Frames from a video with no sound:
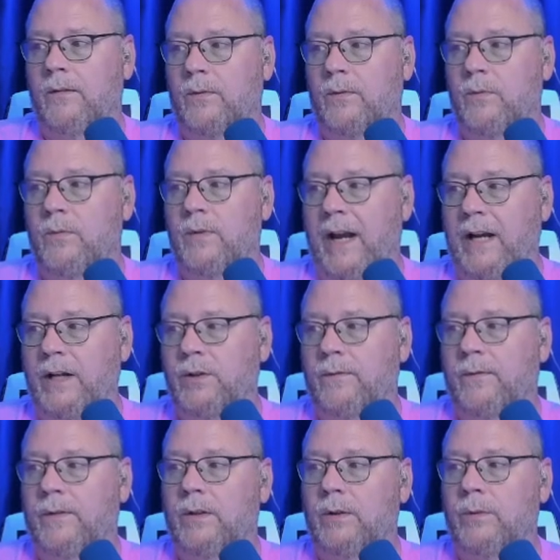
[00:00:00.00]
through
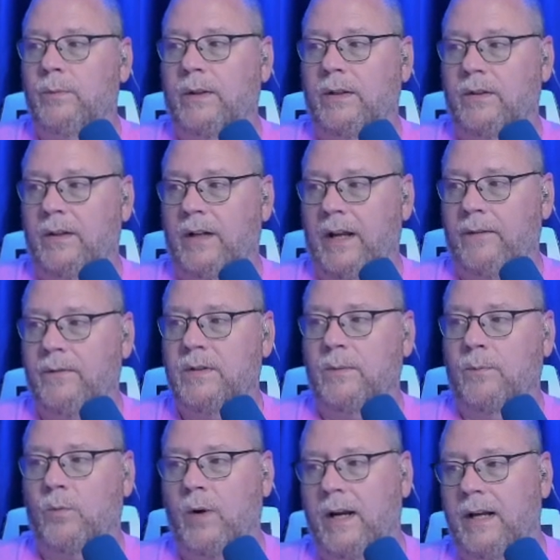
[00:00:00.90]
Nashville, we could have
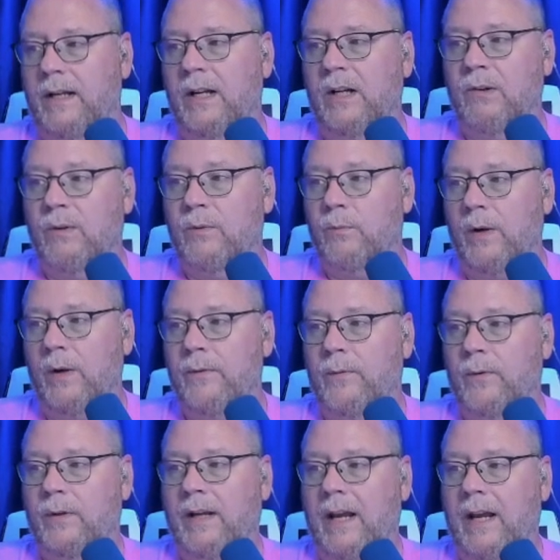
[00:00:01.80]
some rain here in
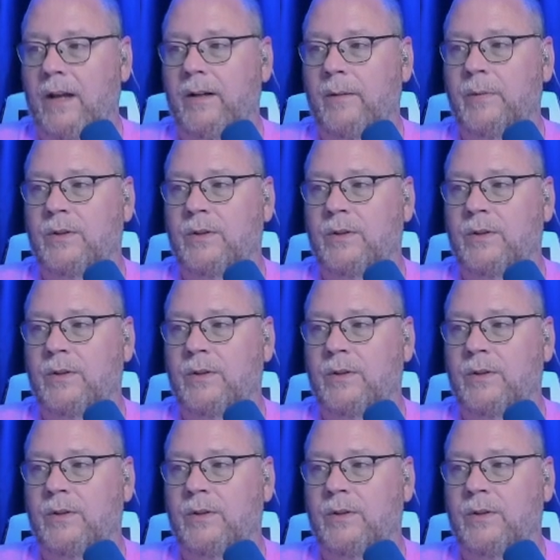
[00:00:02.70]
Rutherford County,